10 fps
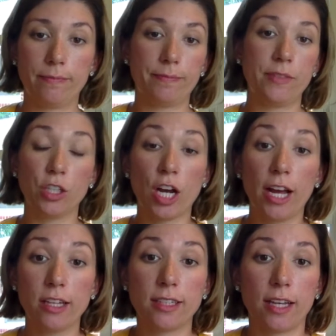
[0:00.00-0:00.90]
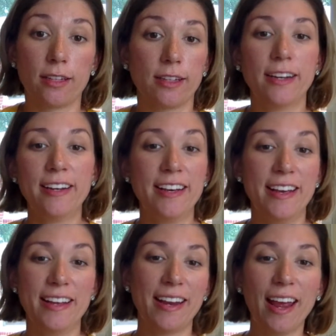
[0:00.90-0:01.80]
They're not held together
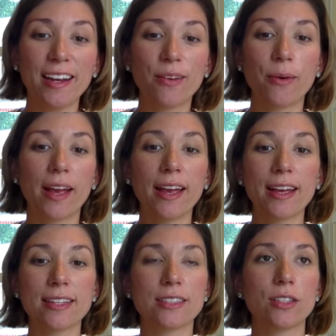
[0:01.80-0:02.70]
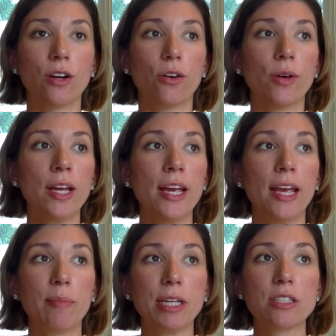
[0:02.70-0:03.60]
in any way, and so
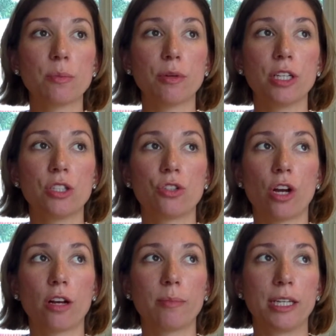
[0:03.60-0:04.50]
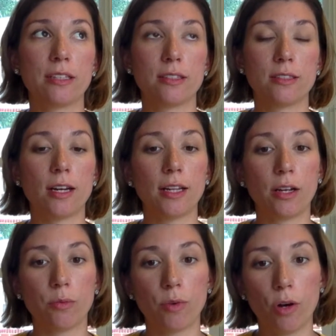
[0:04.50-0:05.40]
it makes it pretty strong because it's not like a
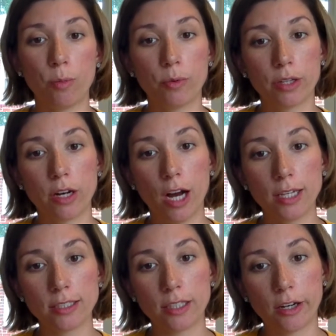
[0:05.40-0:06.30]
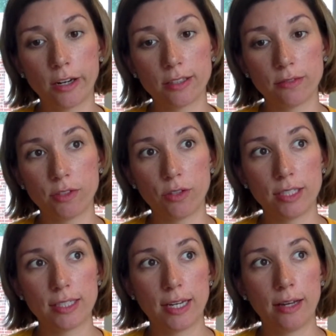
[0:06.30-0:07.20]
rope. With cotton yarns, I've
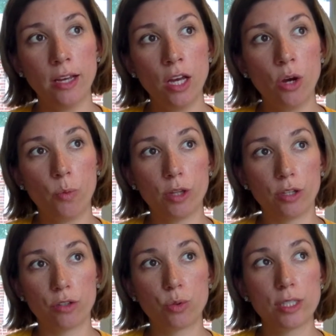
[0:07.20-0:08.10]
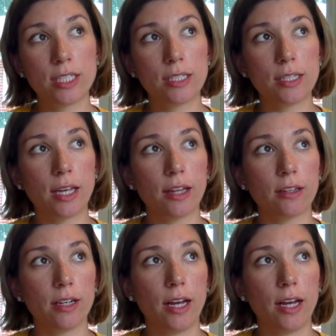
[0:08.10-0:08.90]
noticed that when they're twisted together,